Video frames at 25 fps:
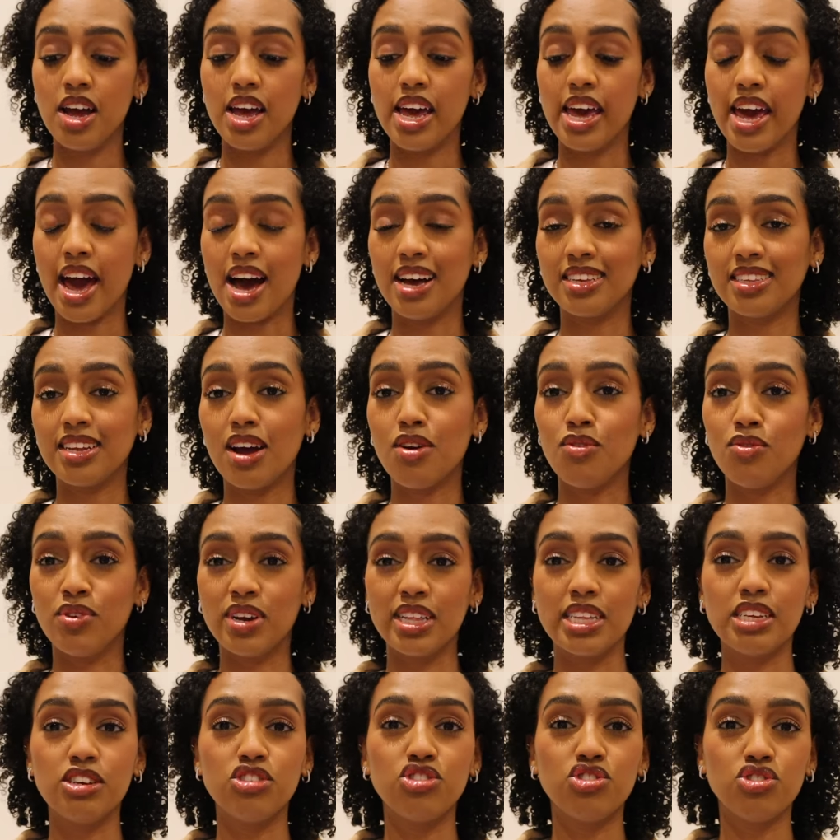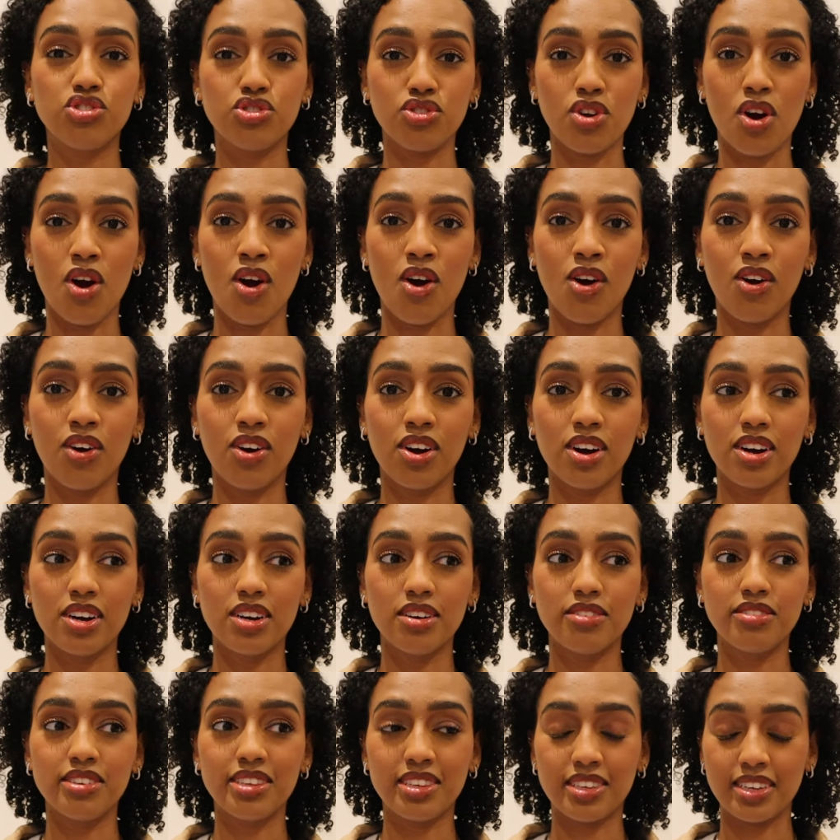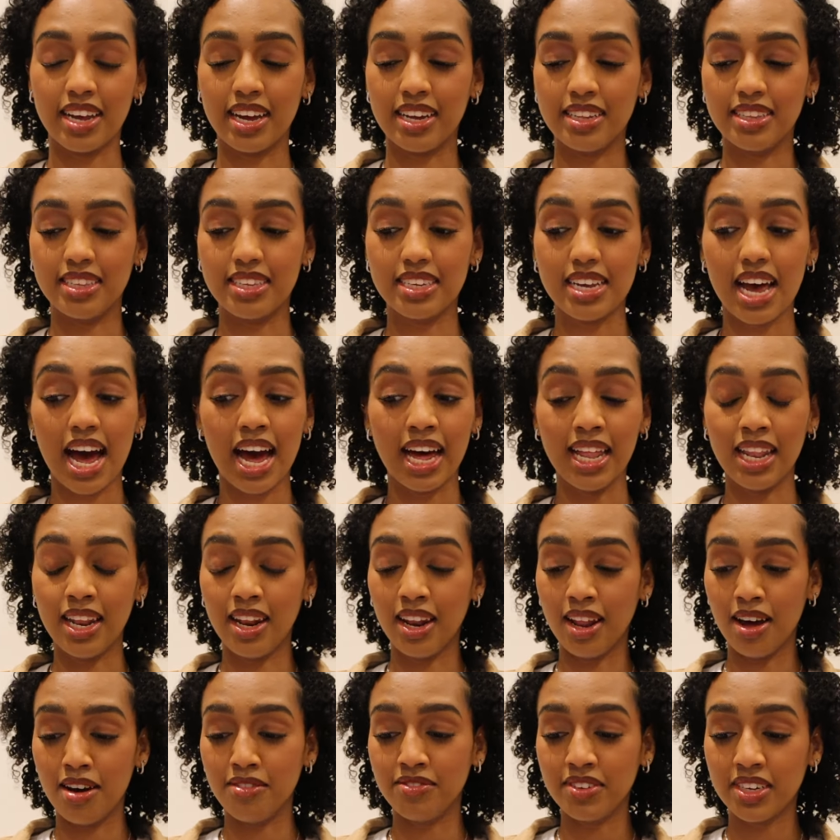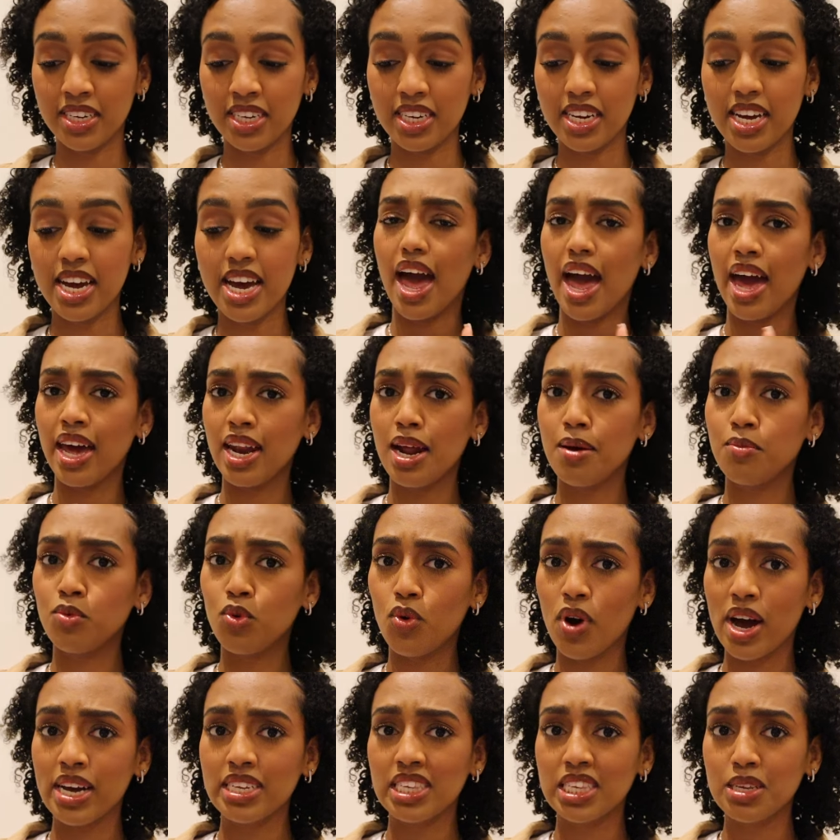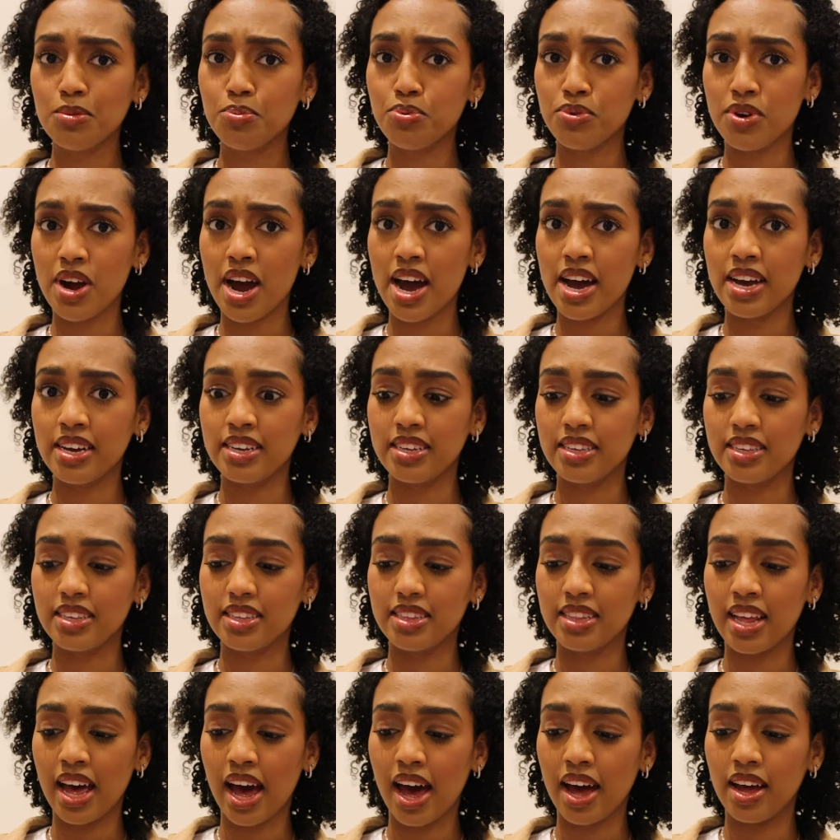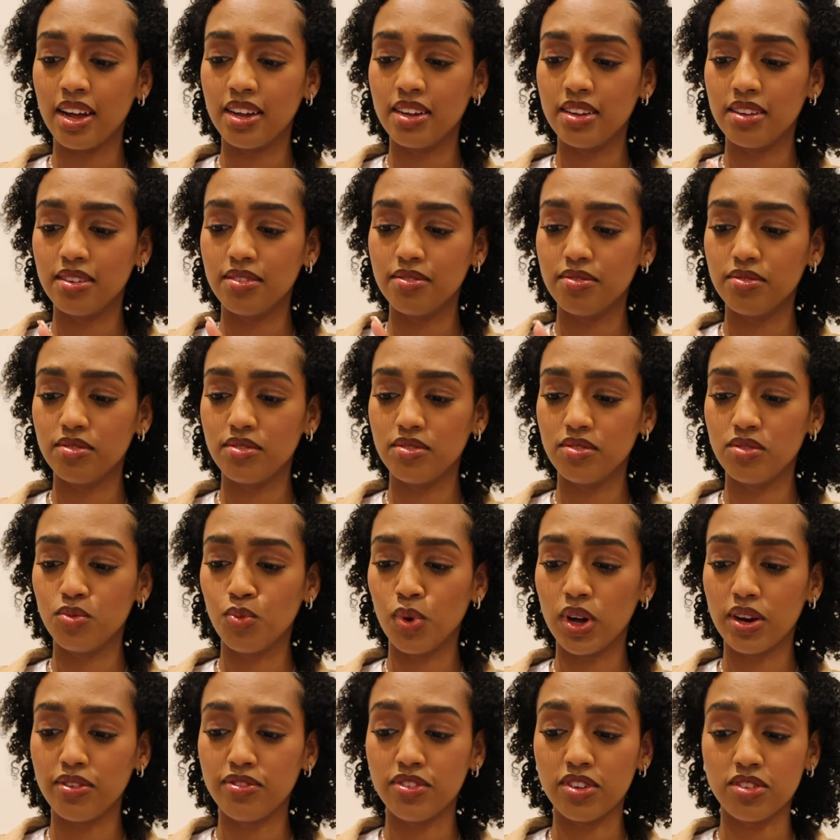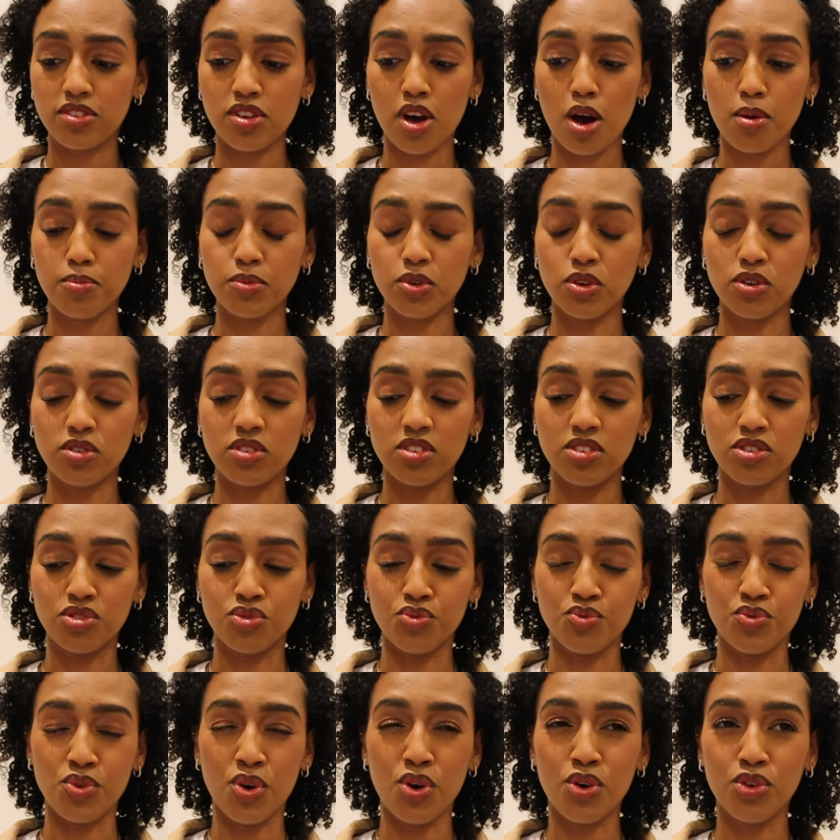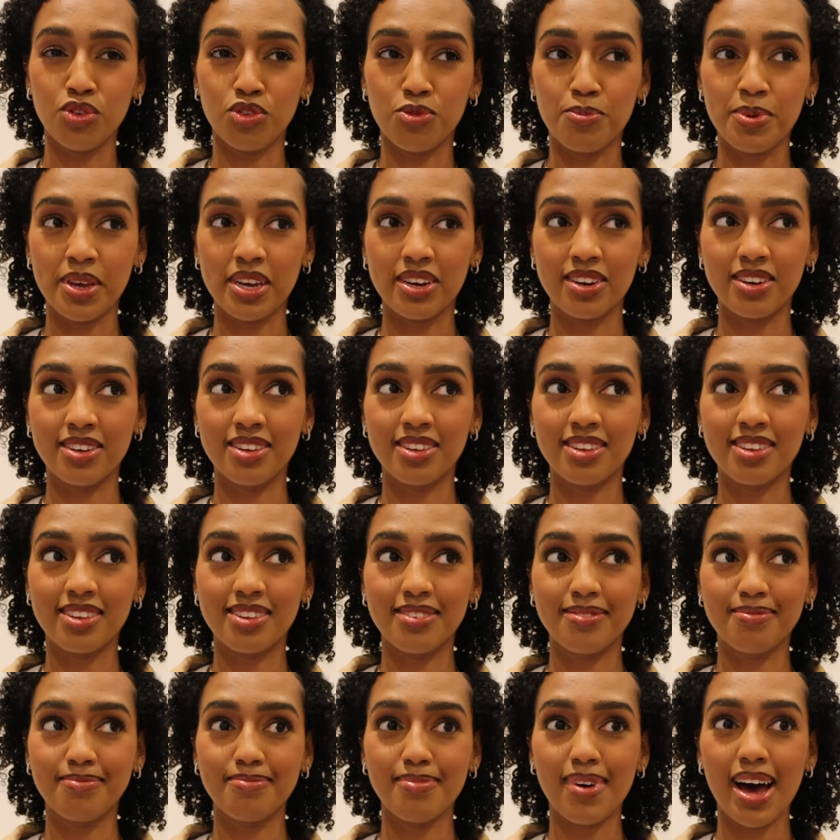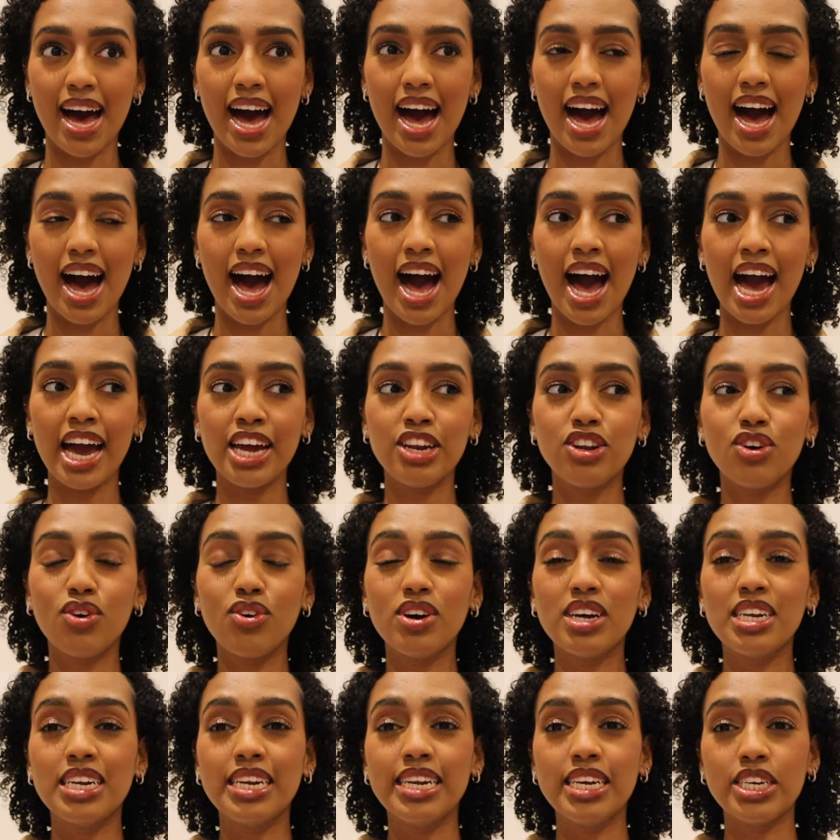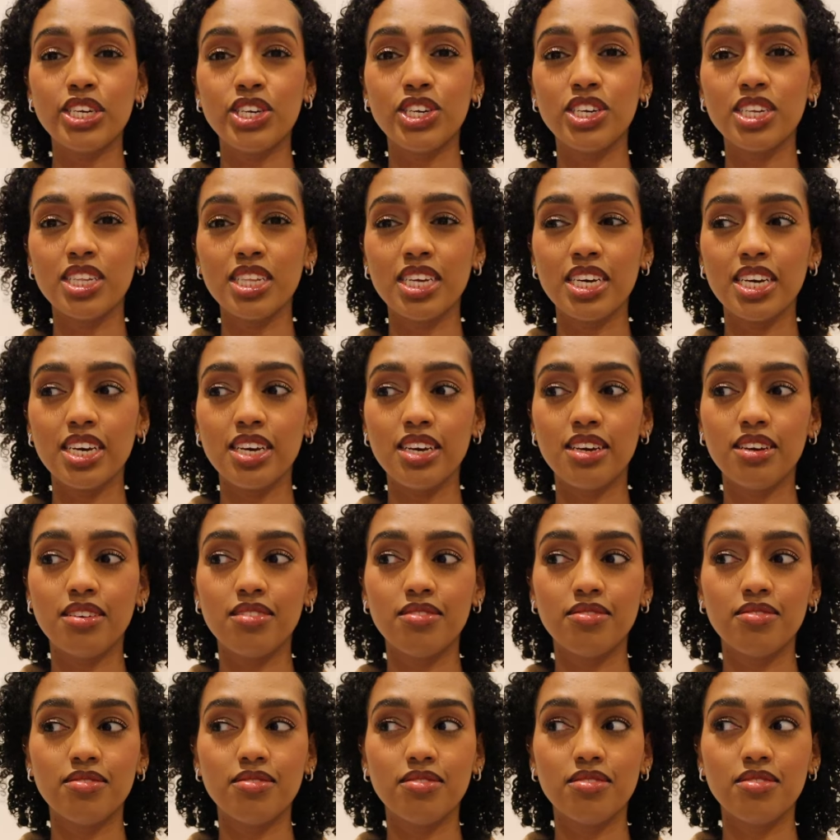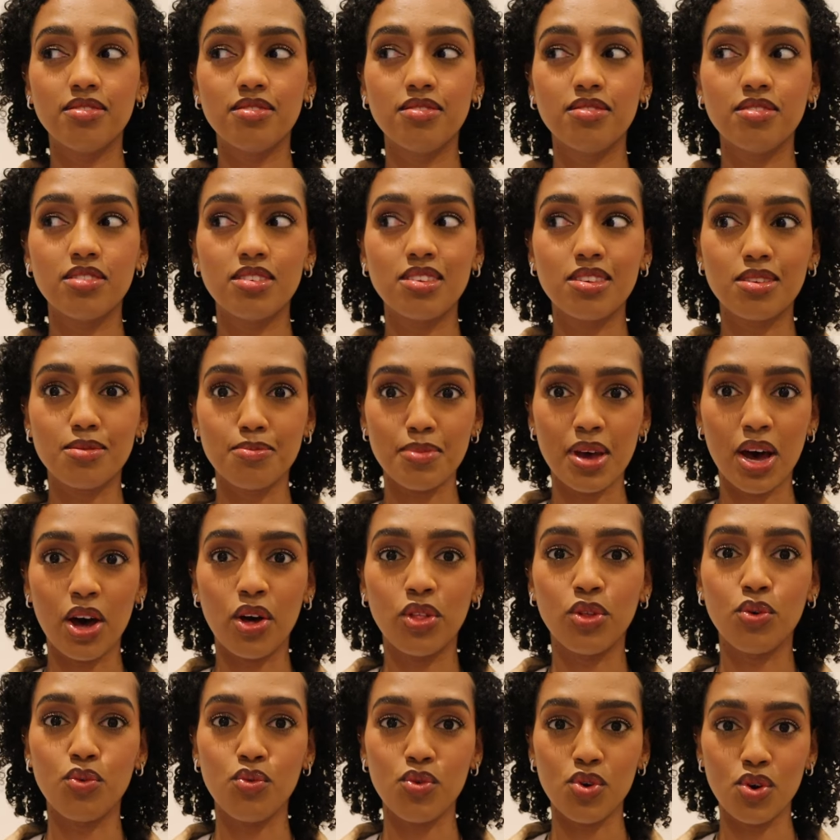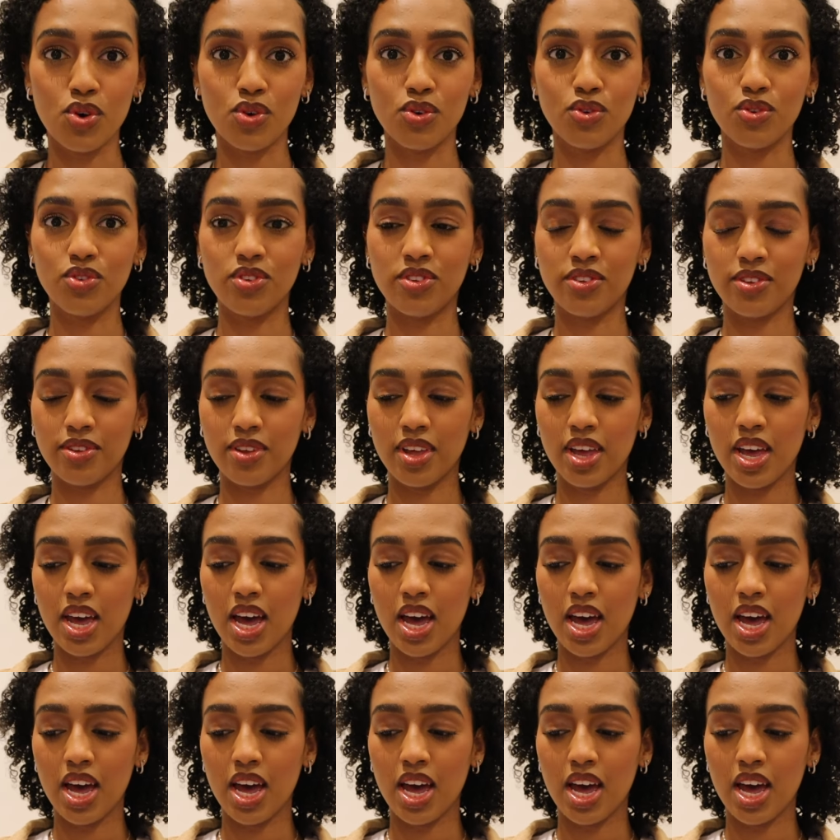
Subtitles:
It has that really strong scent. I love it. And I'm quite surprised that one of the top notes is rose because I don't initially smell the rose.